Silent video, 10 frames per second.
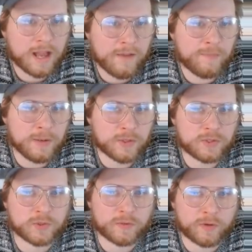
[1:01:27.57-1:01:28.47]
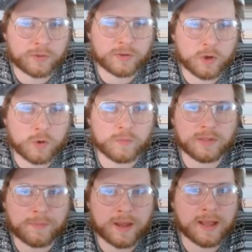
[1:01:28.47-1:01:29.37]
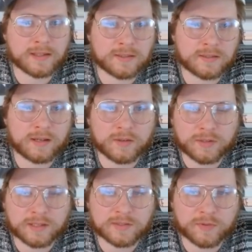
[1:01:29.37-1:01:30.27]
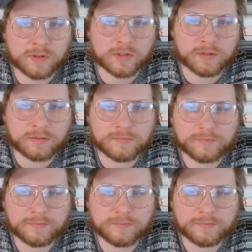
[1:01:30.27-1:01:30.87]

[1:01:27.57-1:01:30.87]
I've played with Sword of Hearth and Home in the past. I don't think it's very good.